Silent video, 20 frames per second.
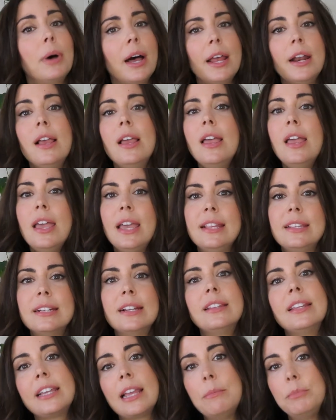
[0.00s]
But it's
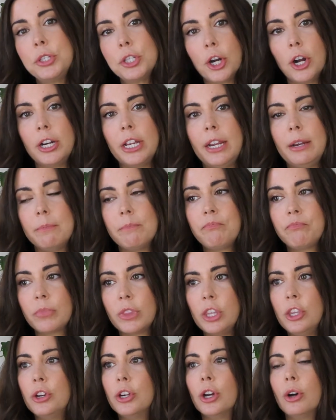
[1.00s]
not like I'm starting,
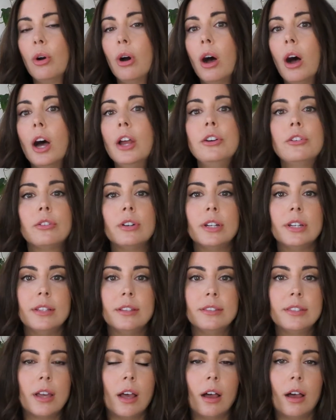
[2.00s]
you know,
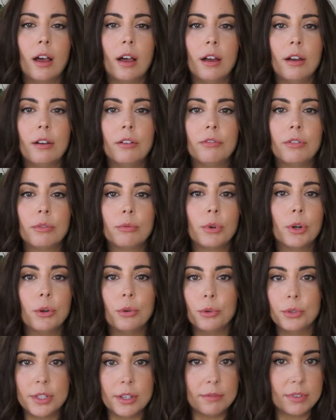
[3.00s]
hundreds of
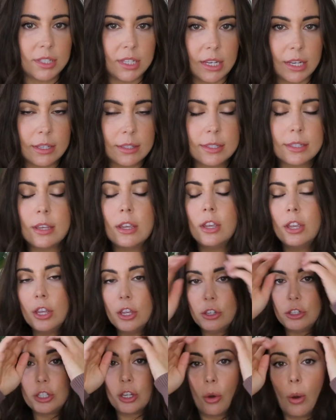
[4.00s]
rows of seeds.
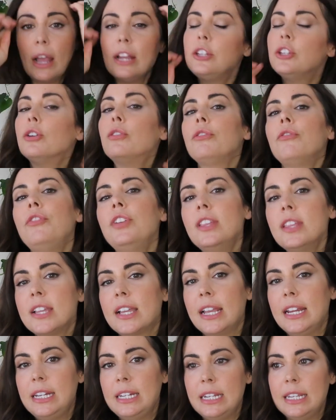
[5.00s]
So I don't feel
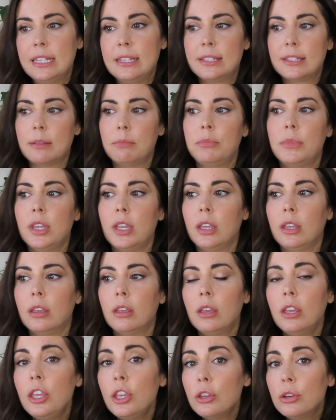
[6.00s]
like I need
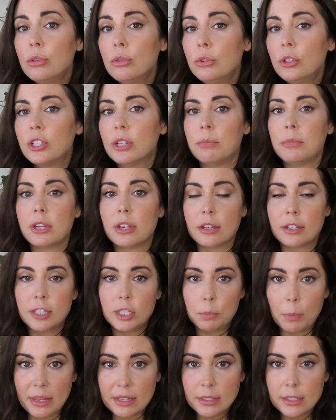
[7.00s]
something huge, something
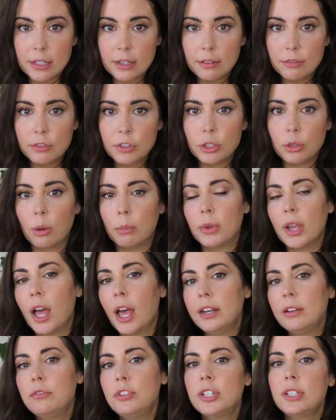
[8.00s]
expensive. So I'm
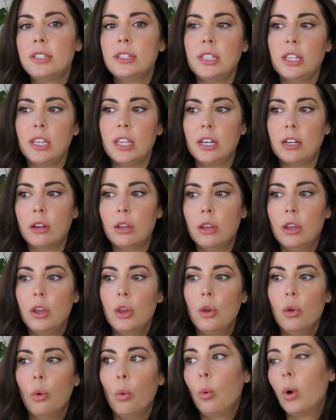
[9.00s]
kind of just seeing
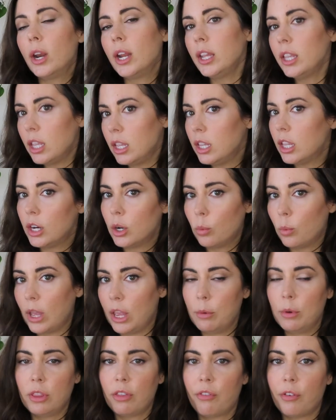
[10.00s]
what I can get
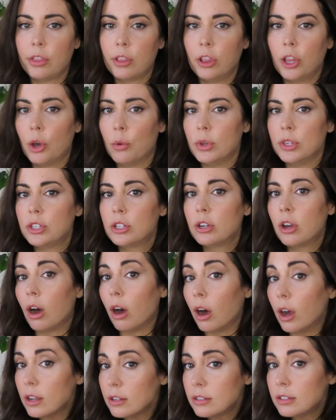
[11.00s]
away with for the lowest
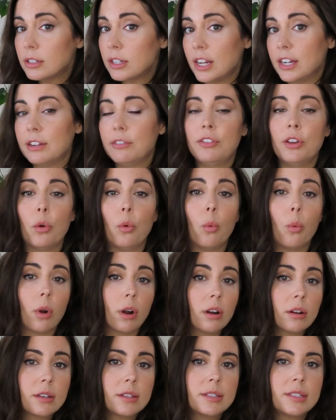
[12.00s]
cost and if it
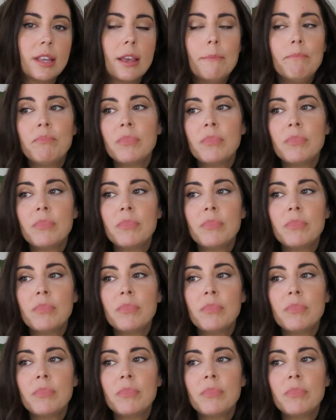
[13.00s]
works.